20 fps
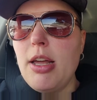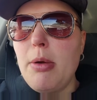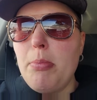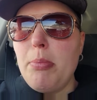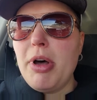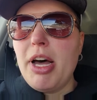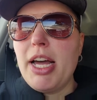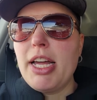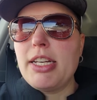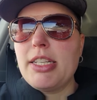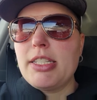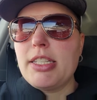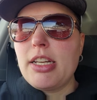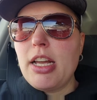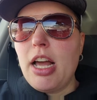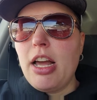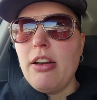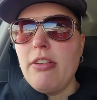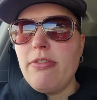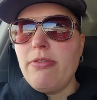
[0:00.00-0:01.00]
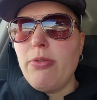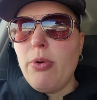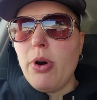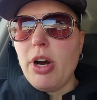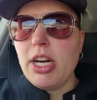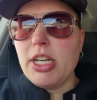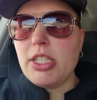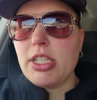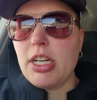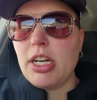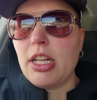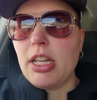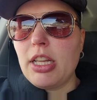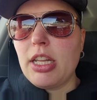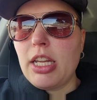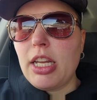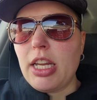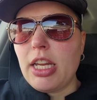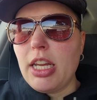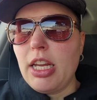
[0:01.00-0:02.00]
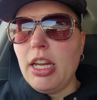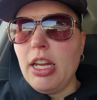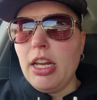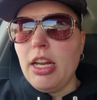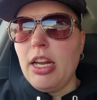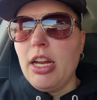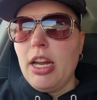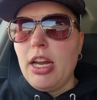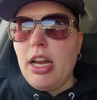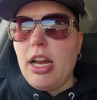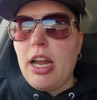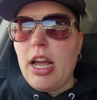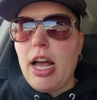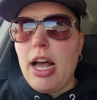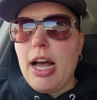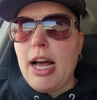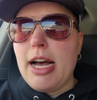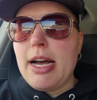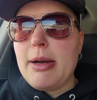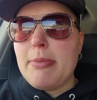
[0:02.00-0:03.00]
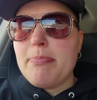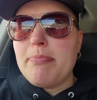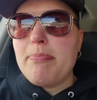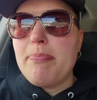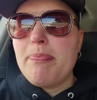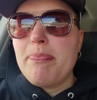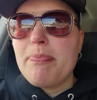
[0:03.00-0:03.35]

But unfortunately, um,